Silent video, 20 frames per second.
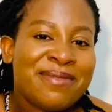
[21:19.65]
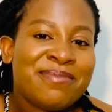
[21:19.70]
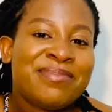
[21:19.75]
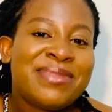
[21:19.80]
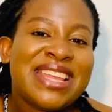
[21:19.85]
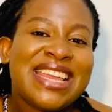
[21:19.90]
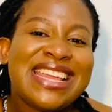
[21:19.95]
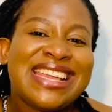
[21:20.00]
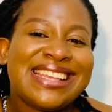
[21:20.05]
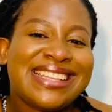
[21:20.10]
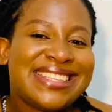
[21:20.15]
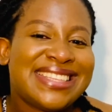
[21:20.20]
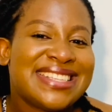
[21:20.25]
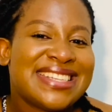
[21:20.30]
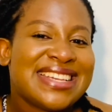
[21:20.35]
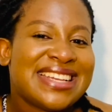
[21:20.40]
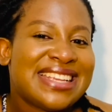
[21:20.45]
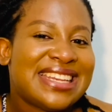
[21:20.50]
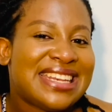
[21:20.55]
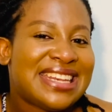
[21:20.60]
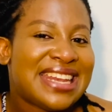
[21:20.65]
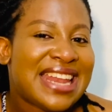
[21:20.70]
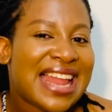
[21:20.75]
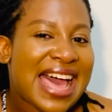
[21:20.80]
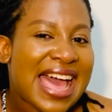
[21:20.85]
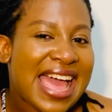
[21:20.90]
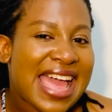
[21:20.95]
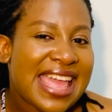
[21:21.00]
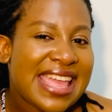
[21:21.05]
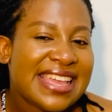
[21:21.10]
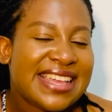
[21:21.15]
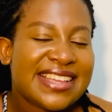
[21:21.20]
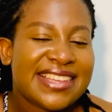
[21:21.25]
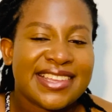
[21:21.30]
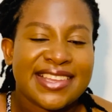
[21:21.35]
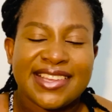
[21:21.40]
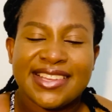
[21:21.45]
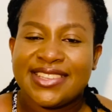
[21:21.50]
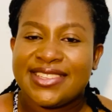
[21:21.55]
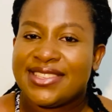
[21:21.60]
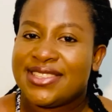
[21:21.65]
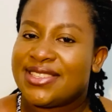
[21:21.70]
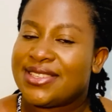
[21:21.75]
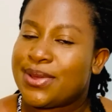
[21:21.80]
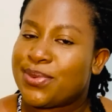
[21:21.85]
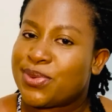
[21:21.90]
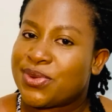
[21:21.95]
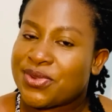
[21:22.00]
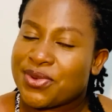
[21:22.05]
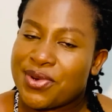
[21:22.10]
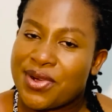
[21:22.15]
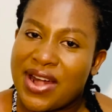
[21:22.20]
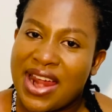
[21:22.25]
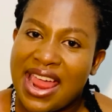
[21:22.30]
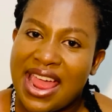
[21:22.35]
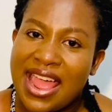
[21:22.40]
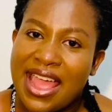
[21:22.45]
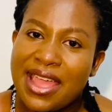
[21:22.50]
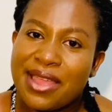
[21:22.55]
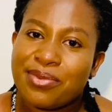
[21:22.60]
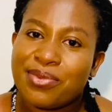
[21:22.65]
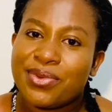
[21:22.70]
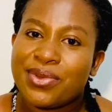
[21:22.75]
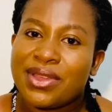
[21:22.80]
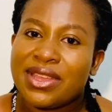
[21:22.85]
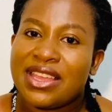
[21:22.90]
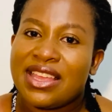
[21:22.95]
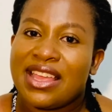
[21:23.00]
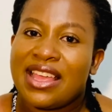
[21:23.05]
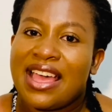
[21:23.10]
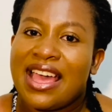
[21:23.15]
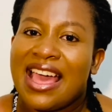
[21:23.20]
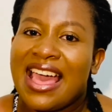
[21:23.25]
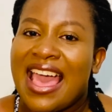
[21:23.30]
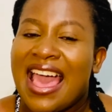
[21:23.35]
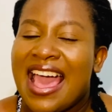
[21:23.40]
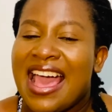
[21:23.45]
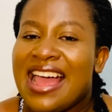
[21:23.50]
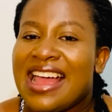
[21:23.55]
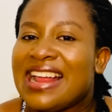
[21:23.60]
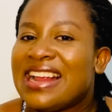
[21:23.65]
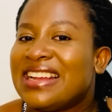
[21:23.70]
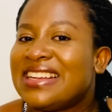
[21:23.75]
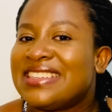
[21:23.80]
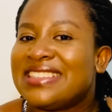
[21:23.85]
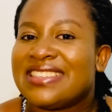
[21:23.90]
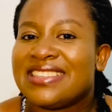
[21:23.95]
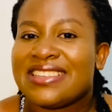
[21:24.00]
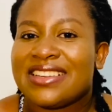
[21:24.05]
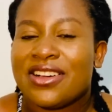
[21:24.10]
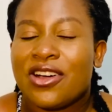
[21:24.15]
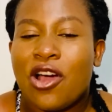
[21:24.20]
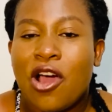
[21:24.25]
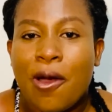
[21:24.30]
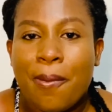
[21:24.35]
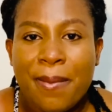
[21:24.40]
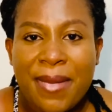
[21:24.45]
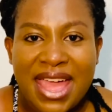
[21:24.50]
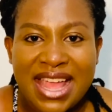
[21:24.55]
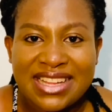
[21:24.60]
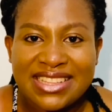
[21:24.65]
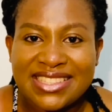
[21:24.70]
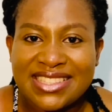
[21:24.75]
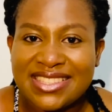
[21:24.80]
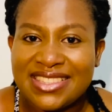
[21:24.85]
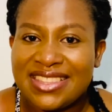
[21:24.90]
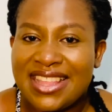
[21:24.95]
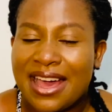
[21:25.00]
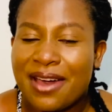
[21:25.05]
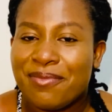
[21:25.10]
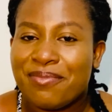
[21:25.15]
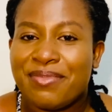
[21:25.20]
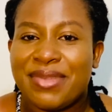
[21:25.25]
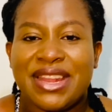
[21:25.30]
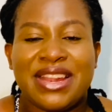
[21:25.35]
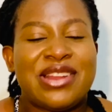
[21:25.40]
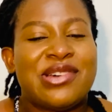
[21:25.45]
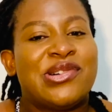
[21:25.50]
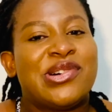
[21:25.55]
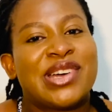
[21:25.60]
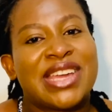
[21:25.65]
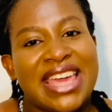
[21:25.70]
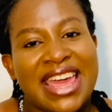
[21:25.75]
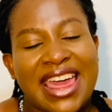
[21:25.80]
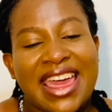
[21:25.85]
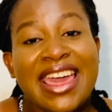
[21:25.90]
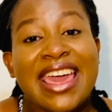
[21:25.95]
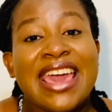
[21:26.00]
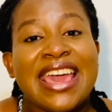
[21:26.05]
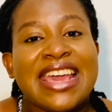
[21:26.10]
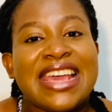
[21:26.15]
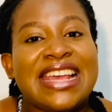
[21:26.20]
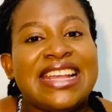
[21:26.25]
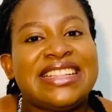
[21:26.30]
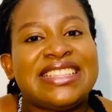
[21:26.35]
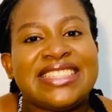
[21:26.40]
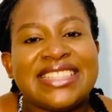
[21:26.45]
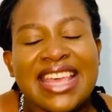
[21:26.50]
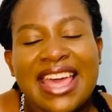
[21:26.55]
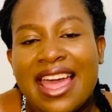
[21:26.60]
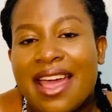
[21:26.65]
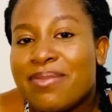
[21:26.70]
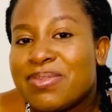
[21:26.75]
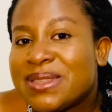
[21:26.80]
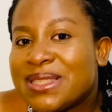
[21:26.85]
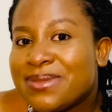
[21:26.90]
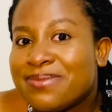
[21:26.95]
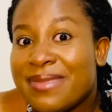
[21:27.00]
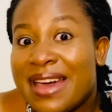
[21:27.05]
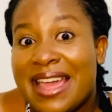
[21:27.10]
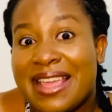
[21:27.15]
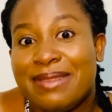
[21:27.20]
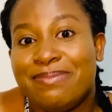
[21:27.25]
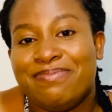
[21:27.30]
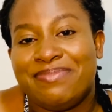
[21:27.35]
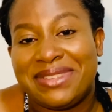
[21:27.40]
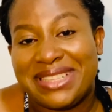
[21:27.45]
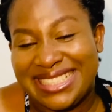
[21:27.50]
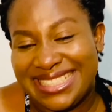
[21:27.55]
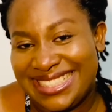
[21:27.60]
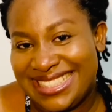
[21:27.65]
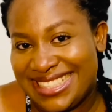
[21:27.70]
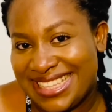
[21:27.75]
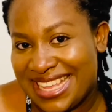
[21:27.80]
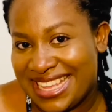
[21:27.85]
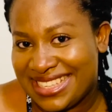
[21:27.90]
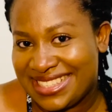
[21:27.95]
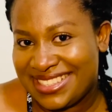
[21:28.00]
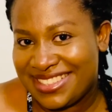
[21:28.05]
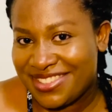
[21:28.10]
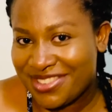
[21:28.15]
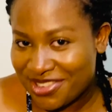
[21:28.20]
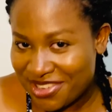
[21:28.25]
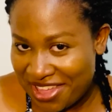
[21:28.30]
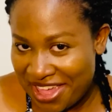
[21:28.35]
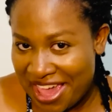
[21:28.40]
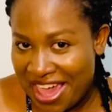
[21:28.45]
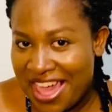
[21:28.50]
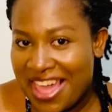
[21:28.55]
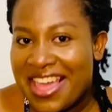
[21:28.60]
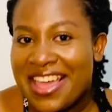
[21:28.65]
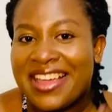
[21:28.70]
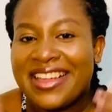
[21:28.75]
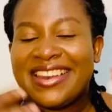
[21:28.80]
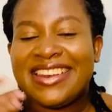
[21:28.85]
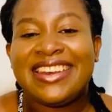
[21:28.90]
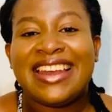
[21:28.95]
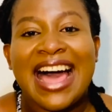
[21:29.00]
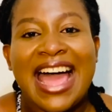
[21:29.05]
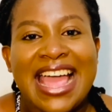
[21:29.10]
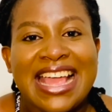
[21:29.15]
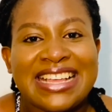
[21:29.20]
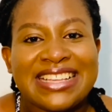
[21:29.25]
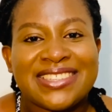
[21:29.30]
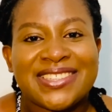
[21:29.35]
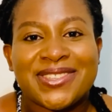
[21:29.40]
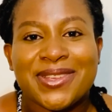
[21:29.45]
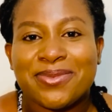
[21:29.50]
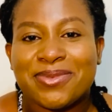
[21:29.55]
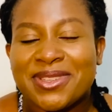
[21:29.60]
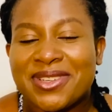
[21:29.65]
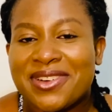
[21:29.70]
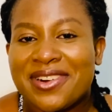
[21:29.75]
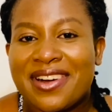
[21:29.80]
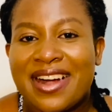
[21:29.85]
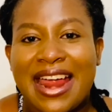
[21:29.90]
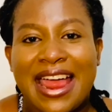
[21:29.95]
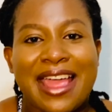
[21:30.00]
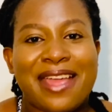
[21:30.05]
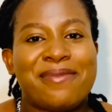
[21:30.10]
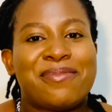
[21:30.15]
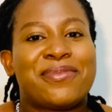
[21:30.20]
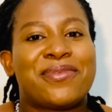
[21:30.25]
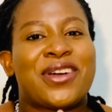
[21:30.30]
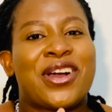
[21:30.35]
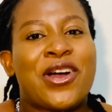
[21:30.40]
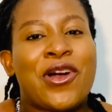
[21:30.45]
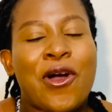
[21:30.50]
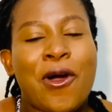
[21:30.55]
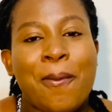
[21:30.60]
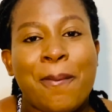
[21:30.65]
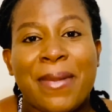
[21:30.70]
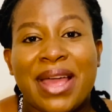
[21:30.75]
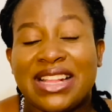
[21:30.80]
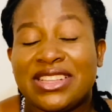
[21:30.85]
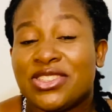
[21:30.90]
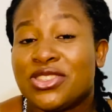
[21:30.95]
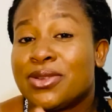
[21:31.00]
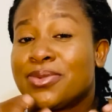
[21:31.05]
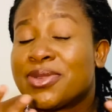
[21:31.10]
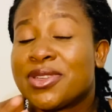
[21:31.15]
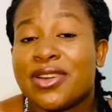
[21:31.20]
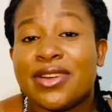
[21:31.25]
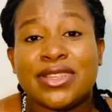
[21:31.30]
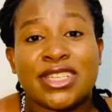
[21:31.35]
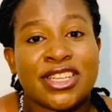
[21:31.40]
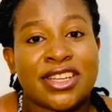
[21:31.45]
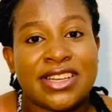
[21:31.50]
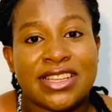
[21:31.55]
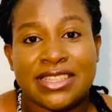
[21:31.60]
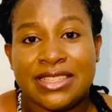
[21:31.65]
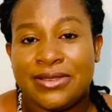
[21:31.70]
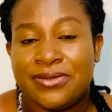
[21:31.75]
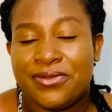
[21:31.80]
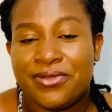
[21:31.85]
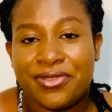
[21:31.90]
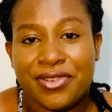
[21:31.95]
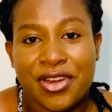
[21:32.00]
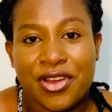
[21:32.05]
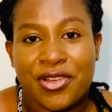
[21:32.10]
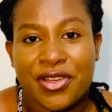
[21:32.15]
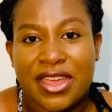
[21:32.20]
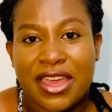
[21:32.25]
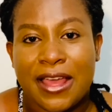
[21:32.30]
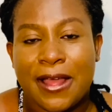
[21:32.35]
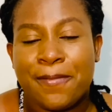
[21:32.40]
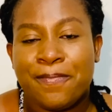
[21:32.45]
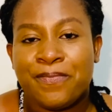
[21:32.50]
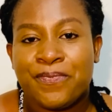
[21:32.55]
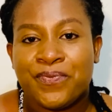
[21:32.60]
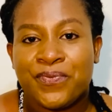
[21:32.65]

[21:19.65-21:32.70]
Please like, subscribe, and comment down below, okay? It helps my business, okay? Like, subscribe, comment. Subscription is free, okay?